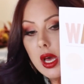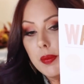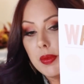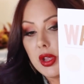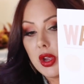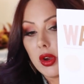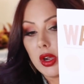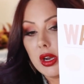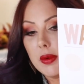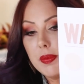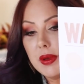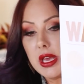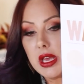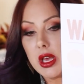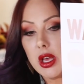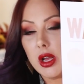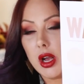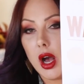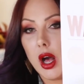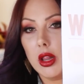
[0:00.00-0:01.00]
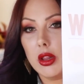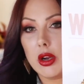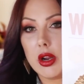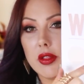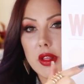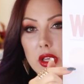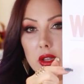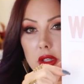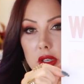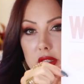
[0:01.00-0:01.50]
but you're going to pick a
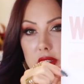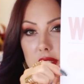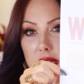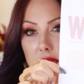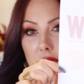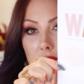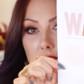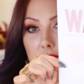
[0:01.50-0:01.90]
color that looks like